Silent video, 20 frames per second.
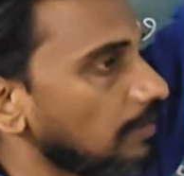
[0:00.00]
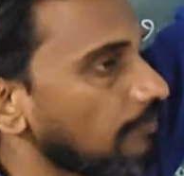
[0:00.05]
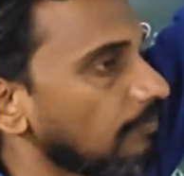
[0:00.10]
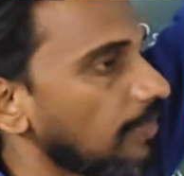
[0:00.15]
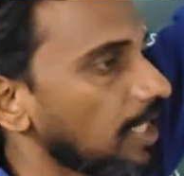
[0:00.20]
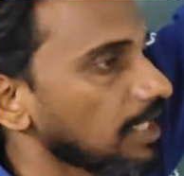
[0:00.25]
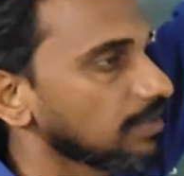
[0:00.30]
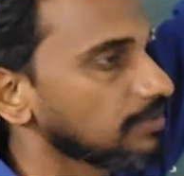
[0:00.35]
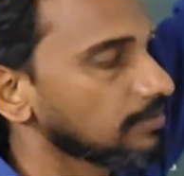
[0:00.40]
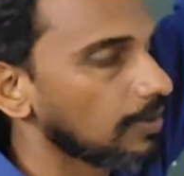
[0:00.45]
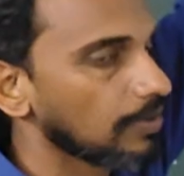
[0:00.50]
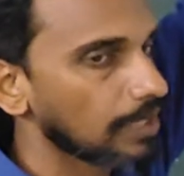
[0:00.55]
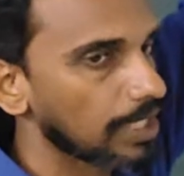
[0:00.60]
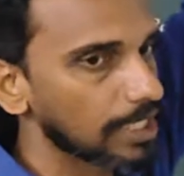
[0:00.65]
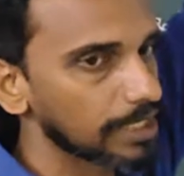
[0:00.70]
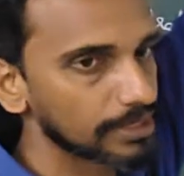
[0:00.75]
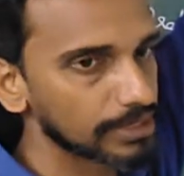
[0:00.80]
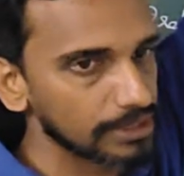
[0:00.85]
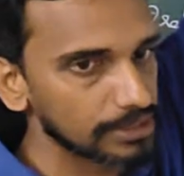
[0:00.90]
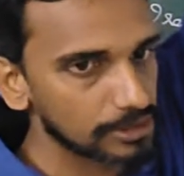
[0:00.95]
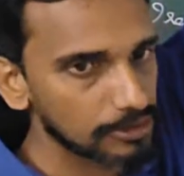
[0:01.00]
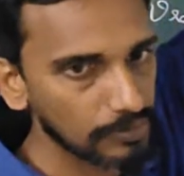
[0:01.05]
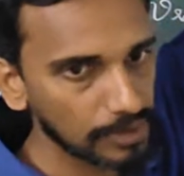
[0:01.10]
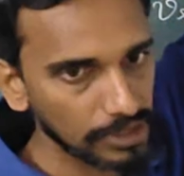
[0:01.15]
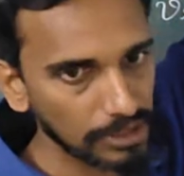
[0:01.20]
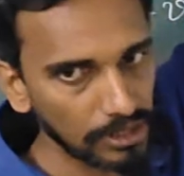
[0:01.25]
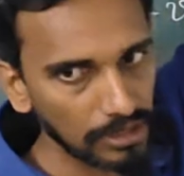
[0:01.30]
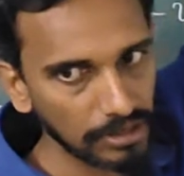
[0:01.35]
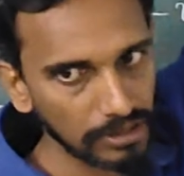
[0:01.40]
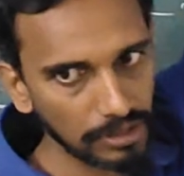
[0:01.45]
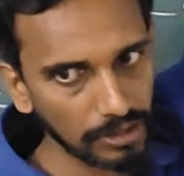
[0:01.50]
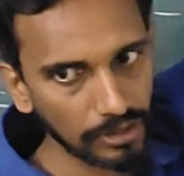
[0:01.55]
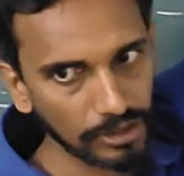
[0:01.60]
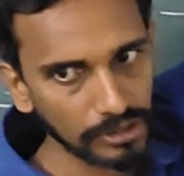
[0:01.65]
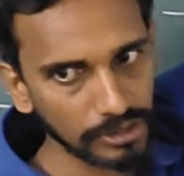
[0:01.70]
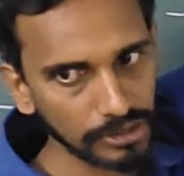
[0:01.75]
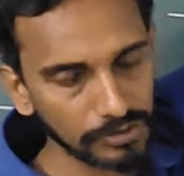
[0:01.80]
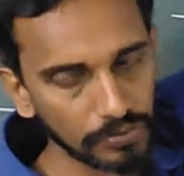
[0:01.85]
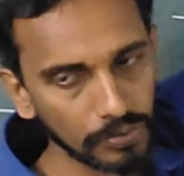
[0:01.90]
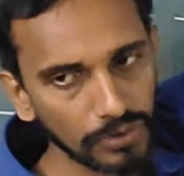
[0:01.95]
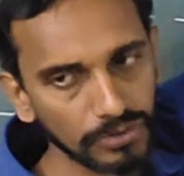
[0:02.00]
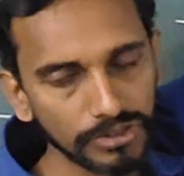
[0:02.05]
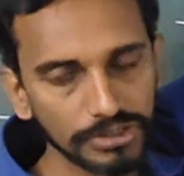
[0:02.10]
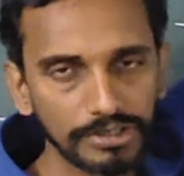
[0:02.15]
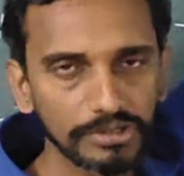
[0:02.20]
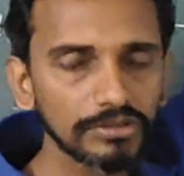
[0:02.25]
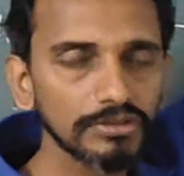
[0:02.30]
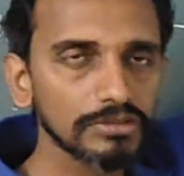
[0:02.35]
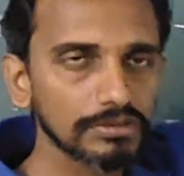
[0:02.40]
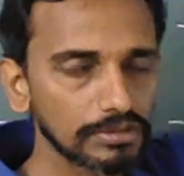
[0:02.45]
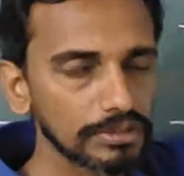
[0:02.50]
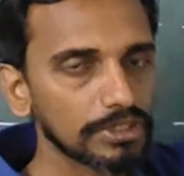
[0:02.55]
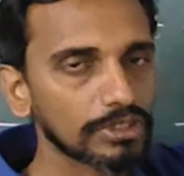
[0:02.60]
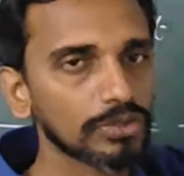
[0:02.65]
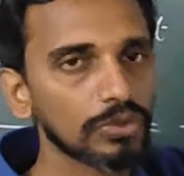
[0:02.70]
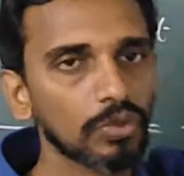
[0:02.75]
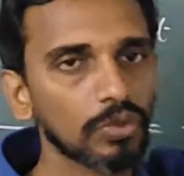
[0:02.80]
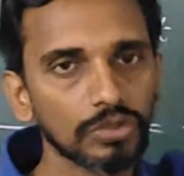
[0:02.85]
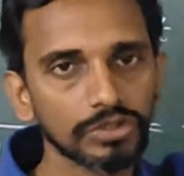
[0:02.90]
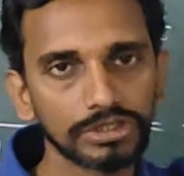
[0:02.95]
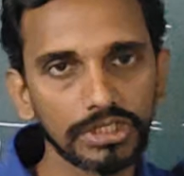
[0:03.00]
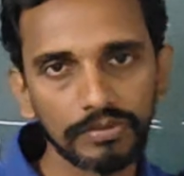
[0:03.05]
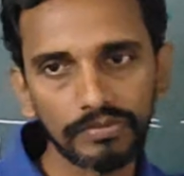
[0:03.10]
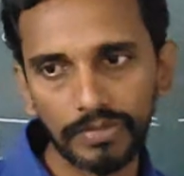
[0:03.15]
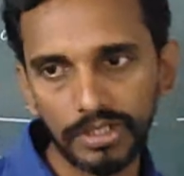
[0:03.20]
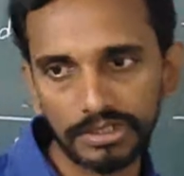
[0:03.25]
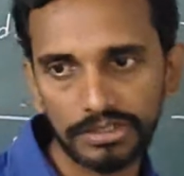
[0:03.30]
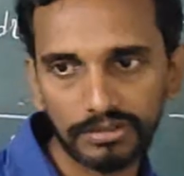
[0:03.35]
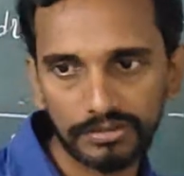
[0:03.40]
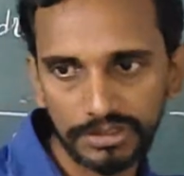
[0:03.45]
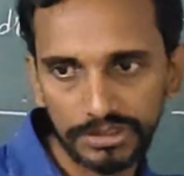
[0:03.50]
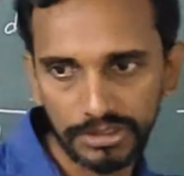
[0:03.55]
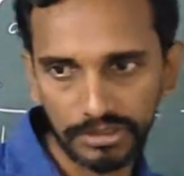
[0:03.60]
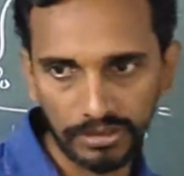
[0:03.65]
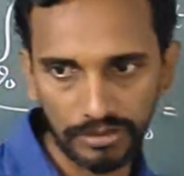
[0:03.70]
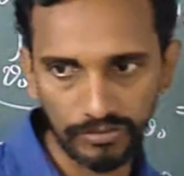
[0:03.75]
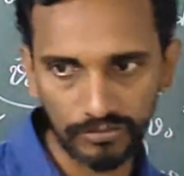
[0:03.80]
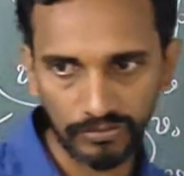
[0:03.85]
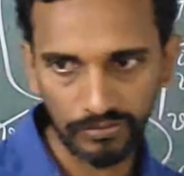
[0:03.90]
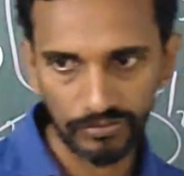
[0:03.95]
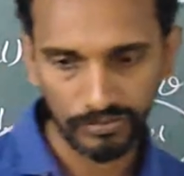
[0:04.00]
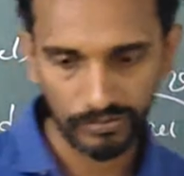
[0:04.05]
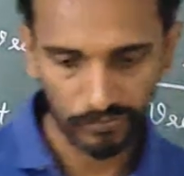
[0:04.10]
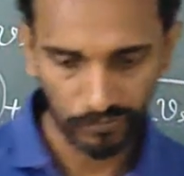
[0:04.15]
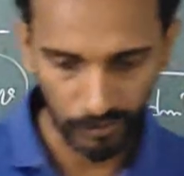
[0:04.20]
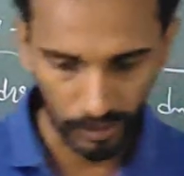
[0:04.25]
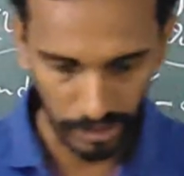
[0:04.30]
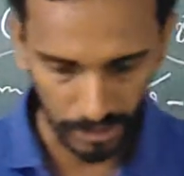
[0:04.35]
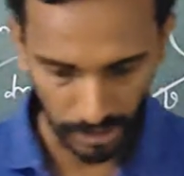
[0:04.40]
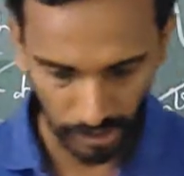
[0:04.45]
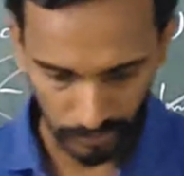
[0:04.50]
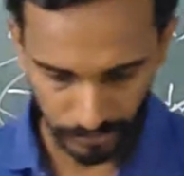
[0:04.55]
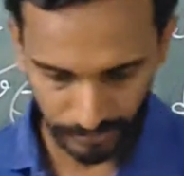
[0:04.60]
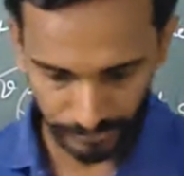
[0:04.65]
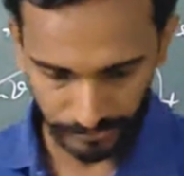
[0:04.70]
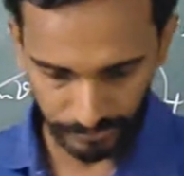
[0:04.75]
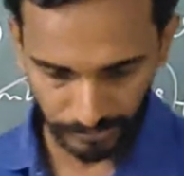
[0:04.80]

maximum height reached by the rocket is positive, it goes up, otherwise it will fall down.